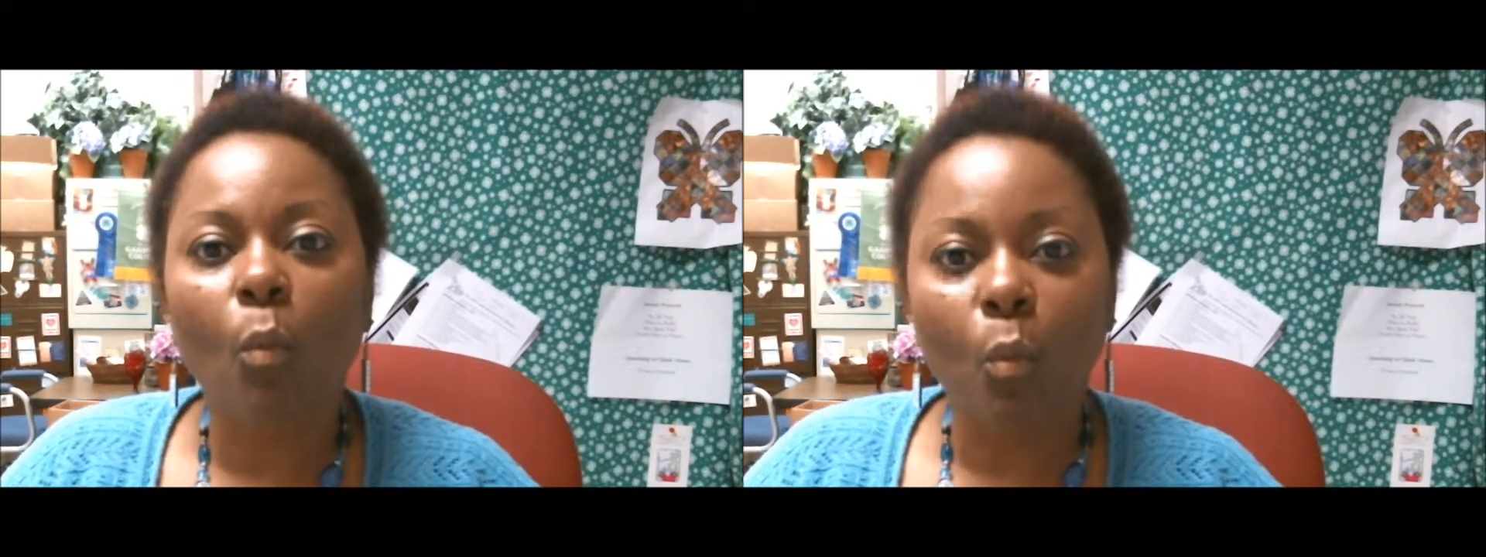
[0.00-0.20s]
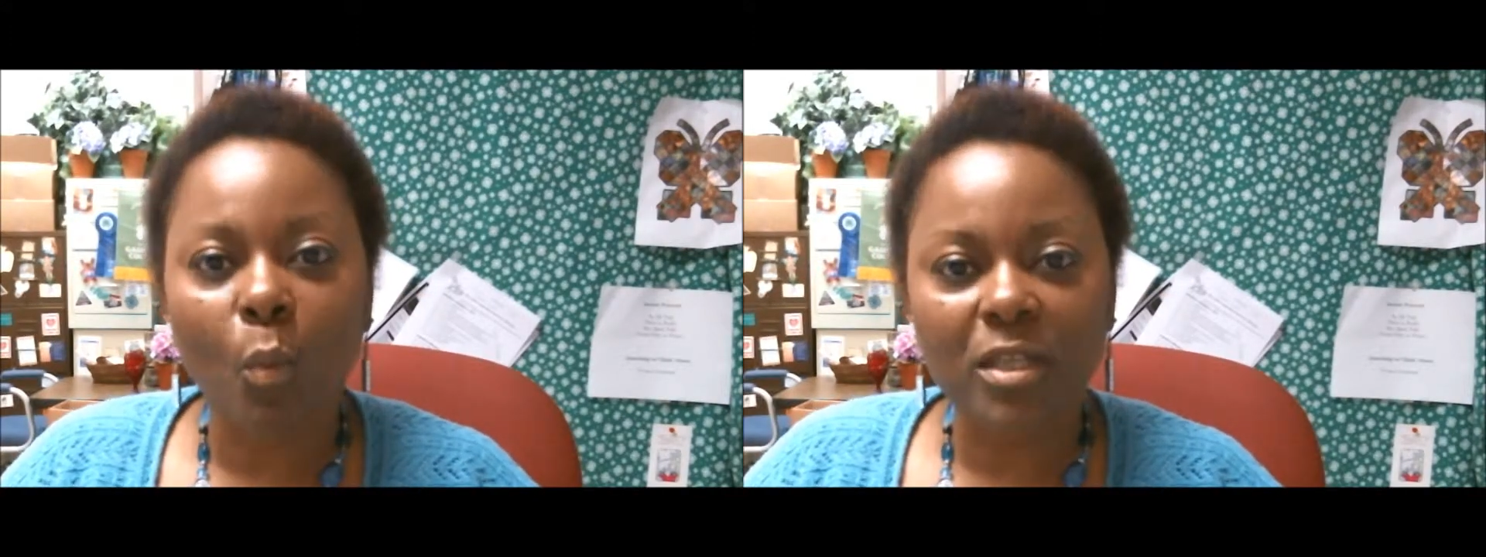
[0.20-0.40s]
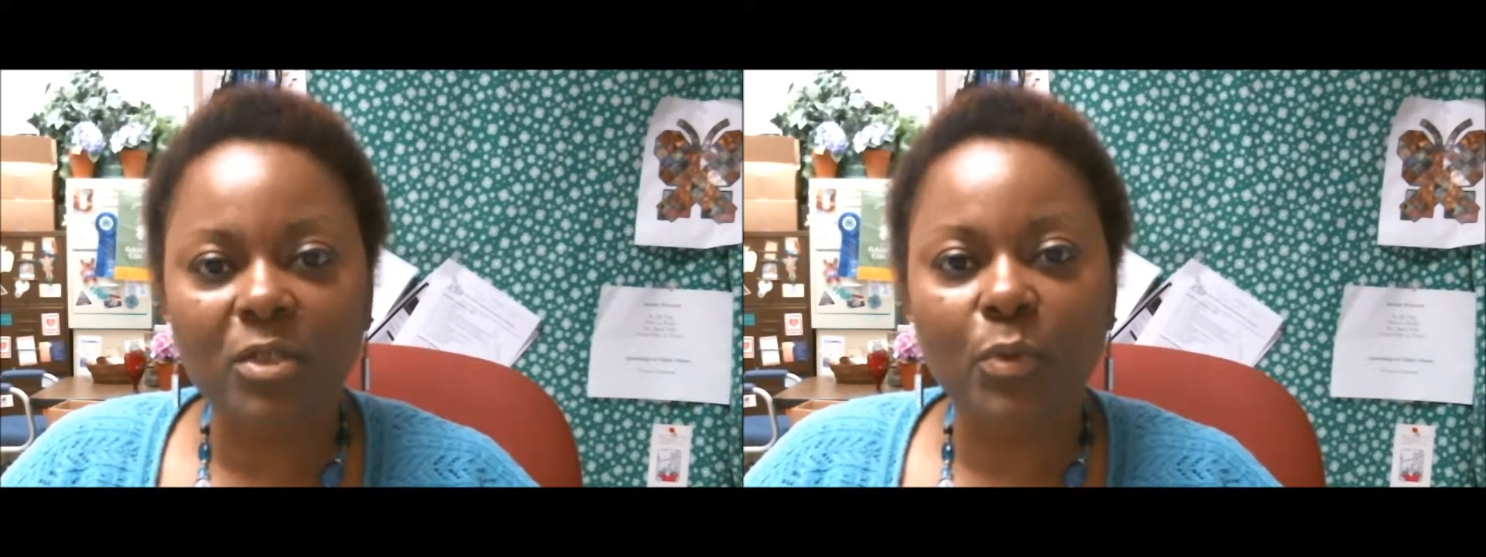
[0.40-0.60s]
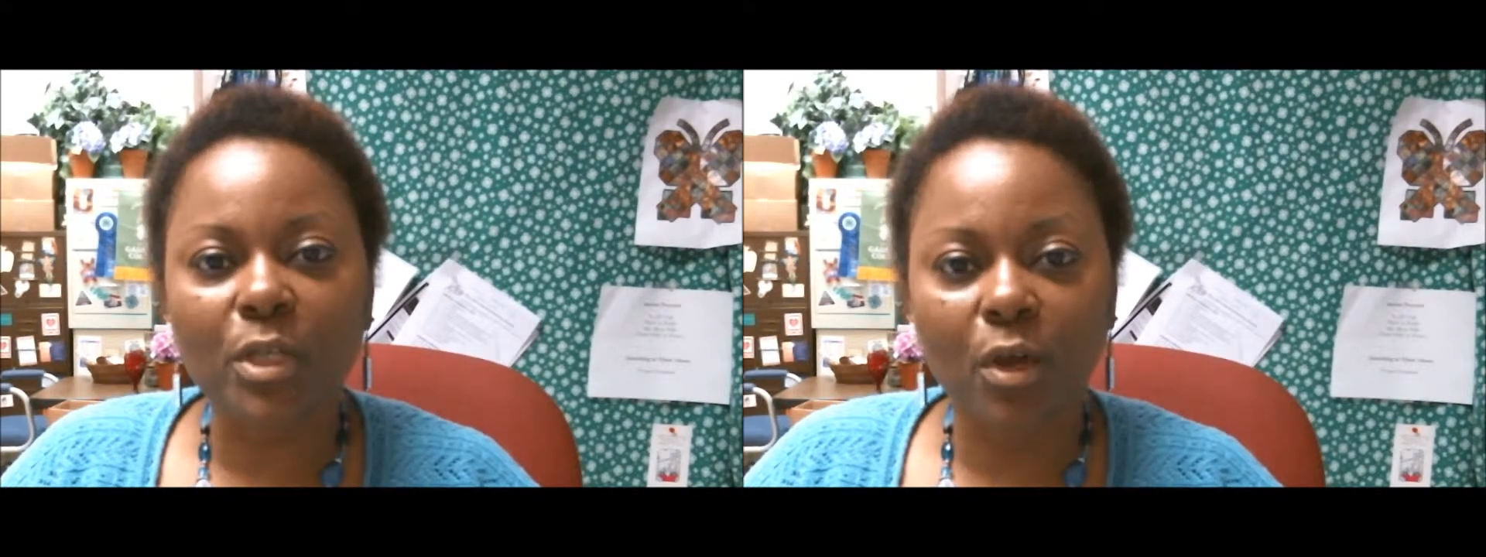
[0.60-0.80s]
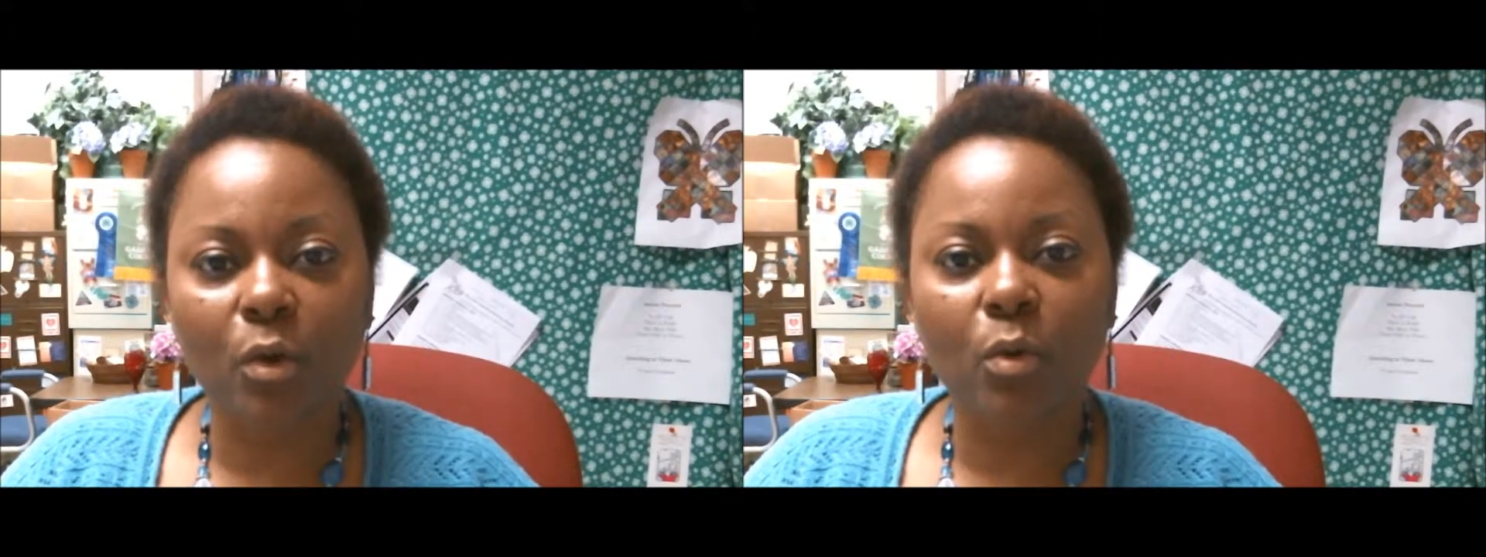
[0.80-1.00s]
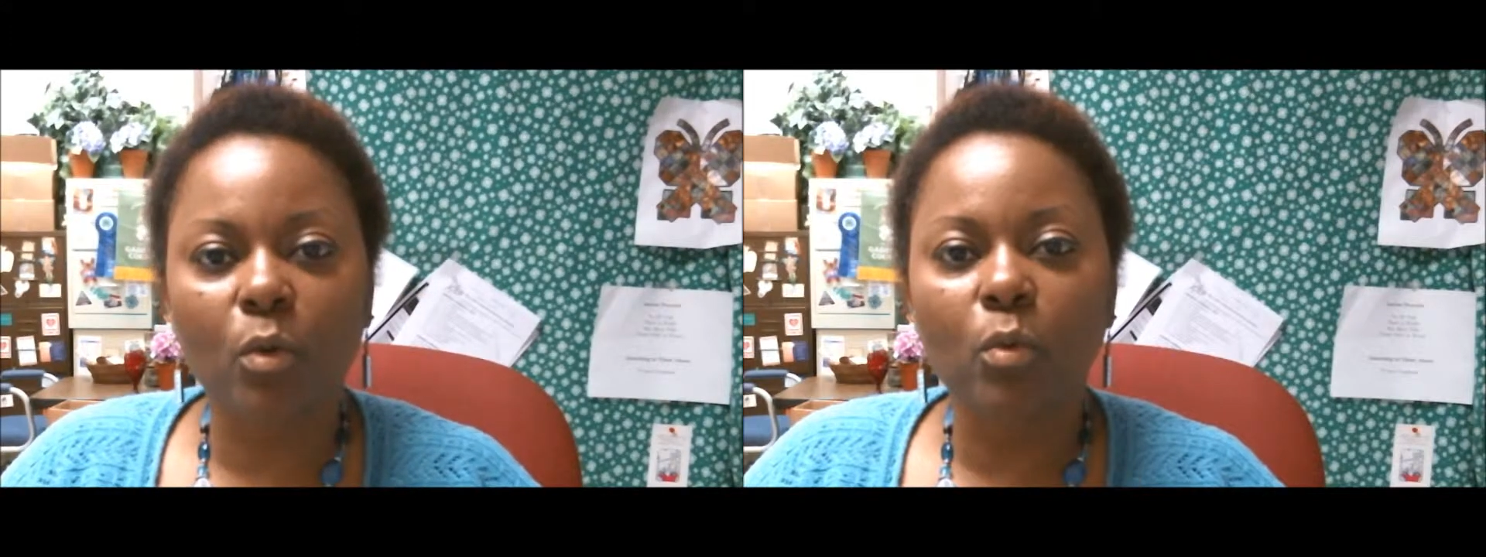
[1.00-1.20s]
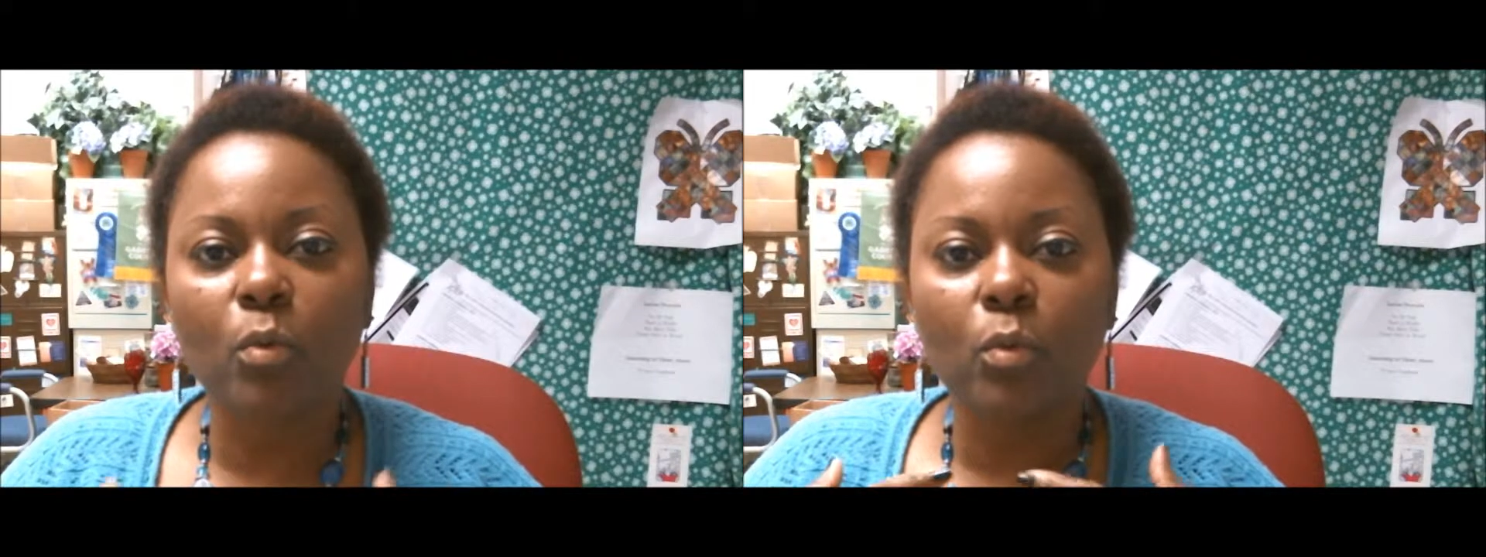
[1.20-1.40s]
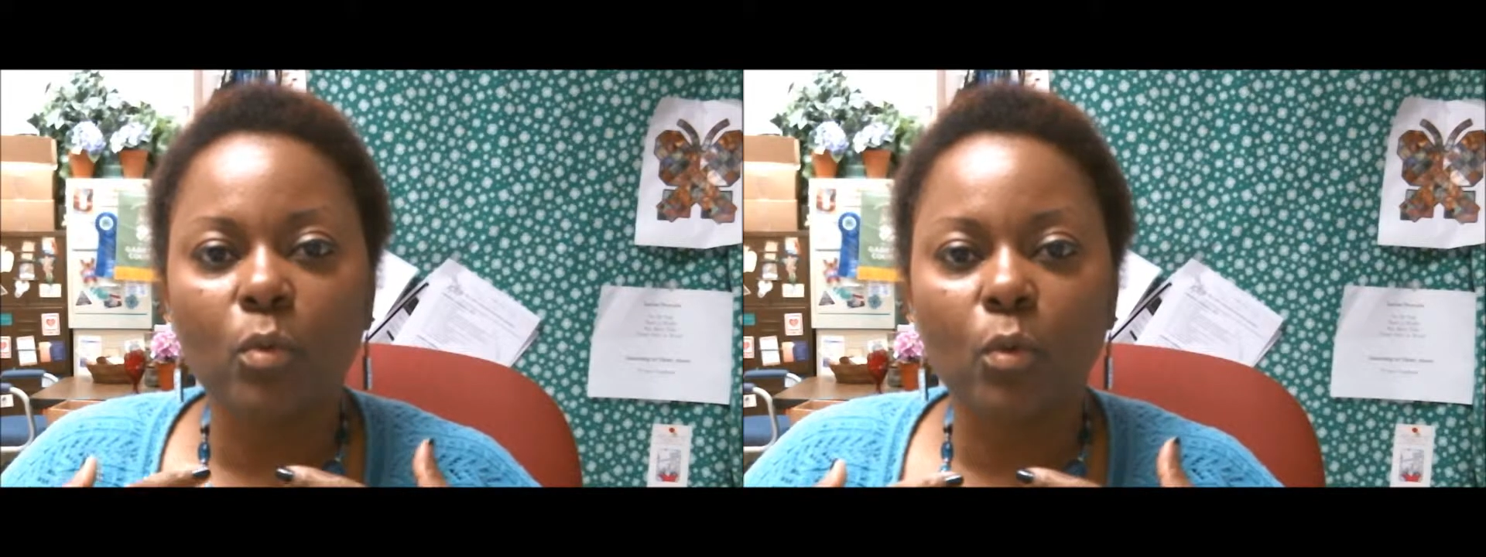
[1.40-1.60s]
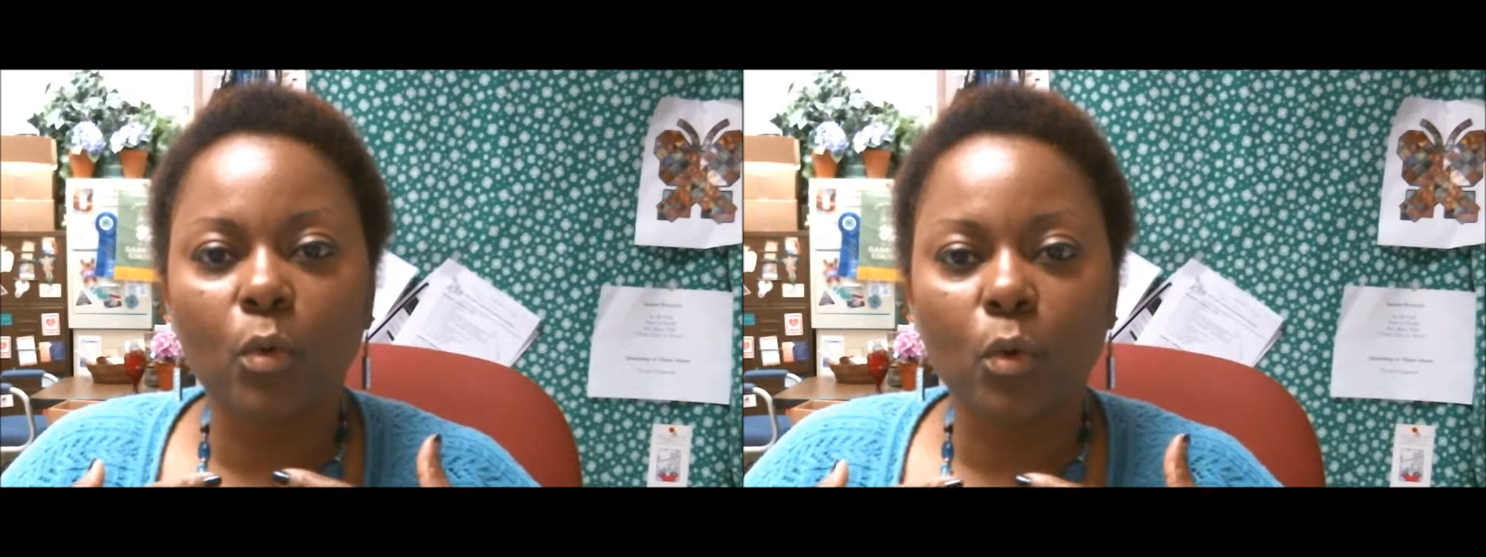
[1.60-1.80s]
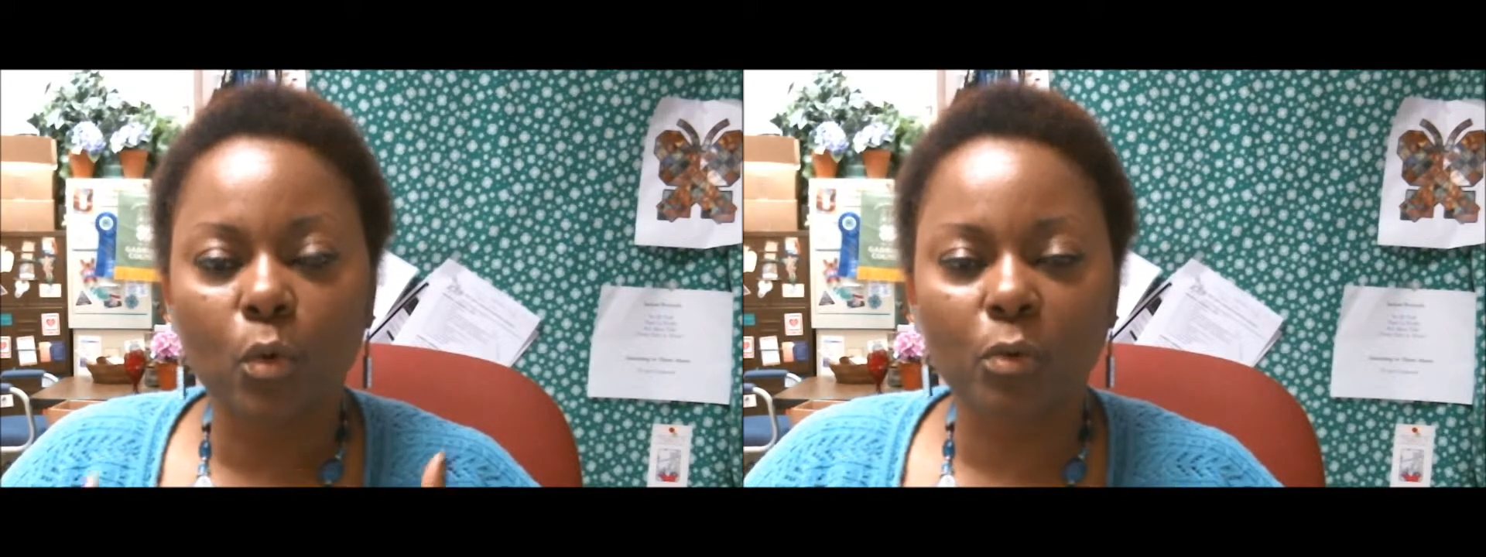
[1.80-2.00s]
Once we know
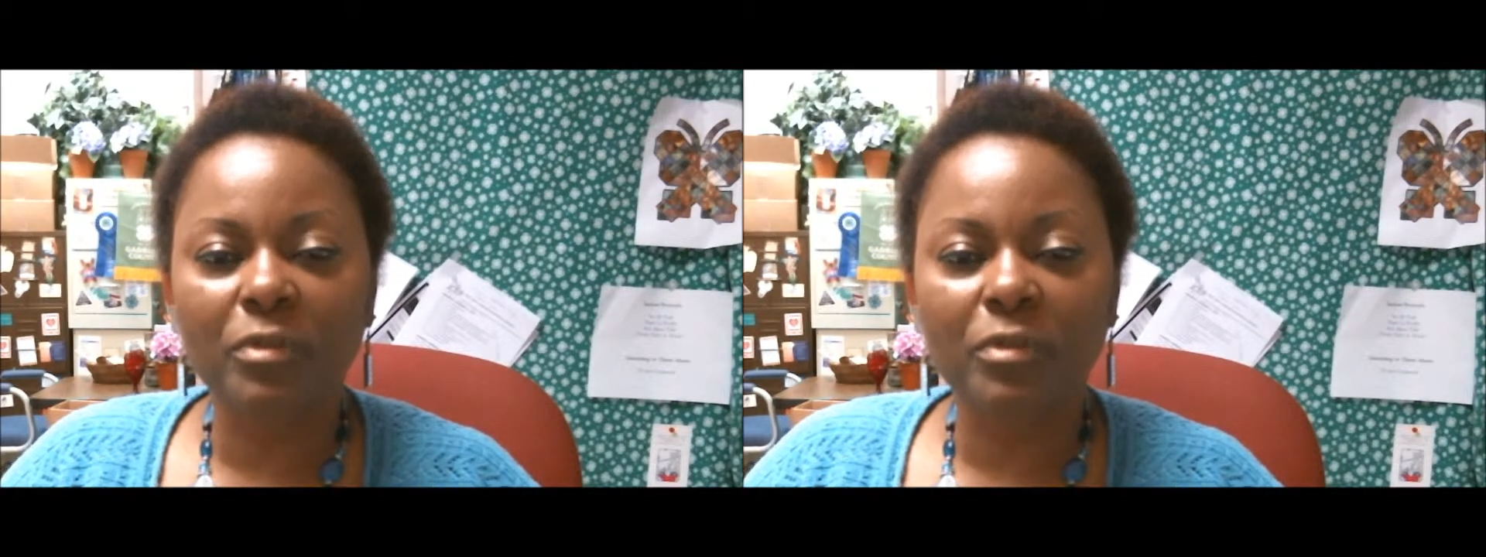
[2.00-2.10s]
who